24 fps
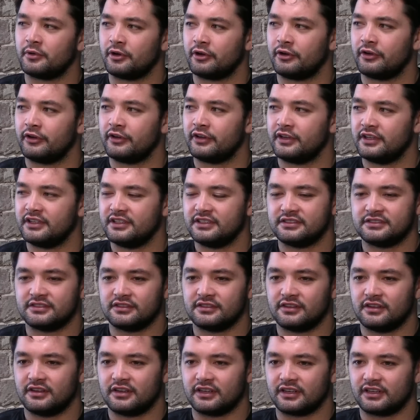bro. He's
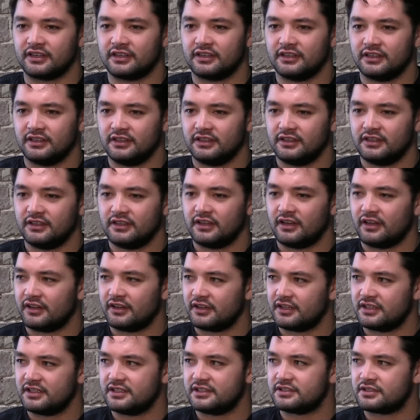like, I
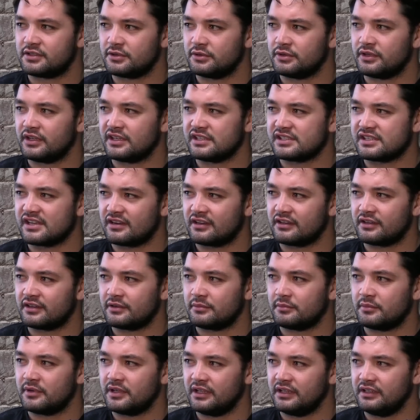think he's 2 years younger
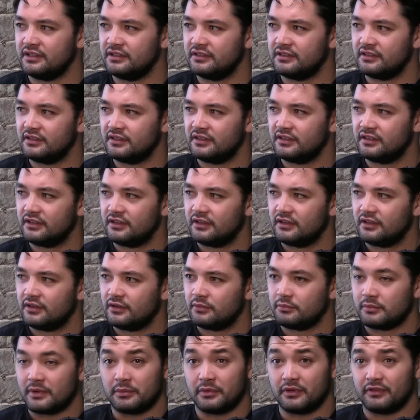than me,
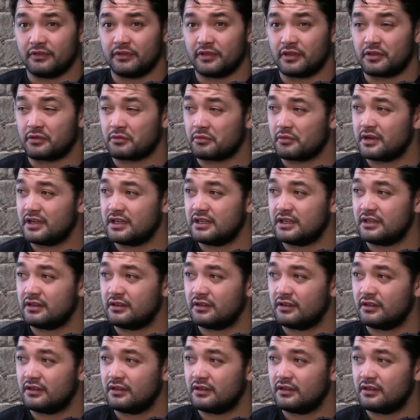maybe even 3.